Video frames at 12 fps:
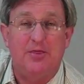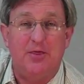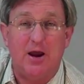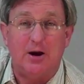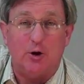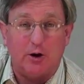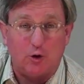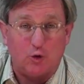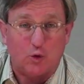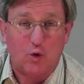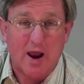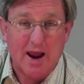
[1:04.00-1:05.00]
They are a
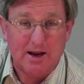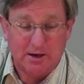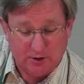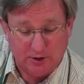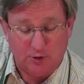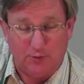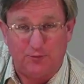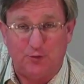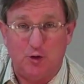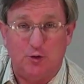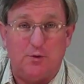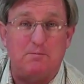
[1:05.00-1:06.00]
great little
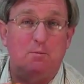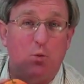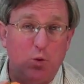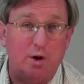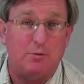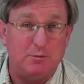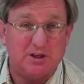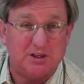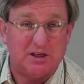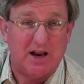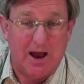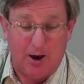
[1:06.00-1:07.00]
fruit. We're
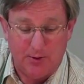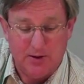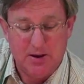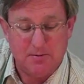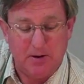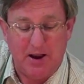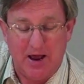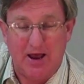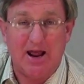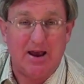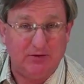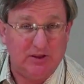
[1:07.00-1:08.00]
missing out by not
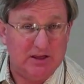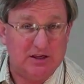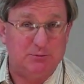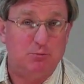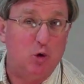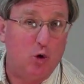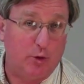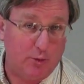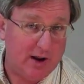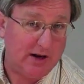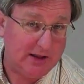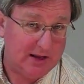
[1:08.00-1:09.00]
having these more
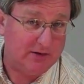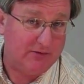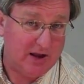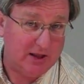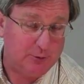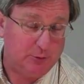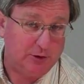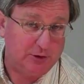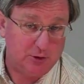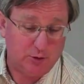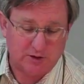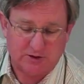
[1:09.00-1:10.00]
readily available
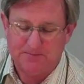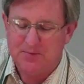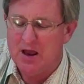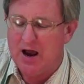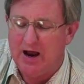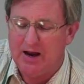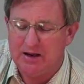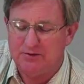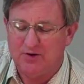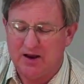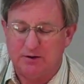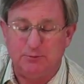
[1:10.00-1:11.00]
to us. High in
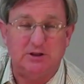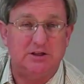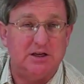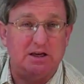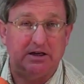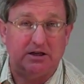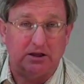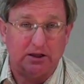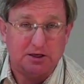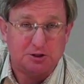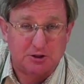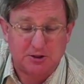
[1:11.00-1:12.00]
vitamin C and
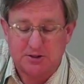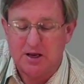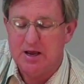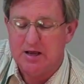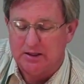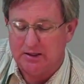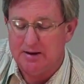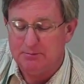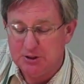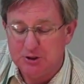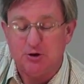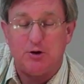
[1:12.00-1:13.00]
delicious. Let me
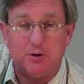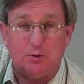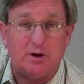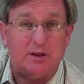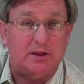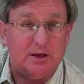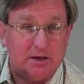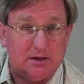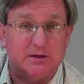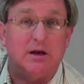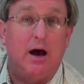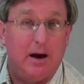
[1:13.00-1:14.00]
show you one of
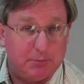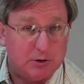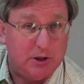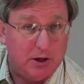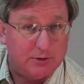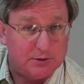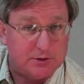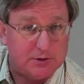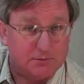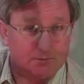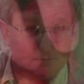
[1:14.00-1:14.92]
these up close.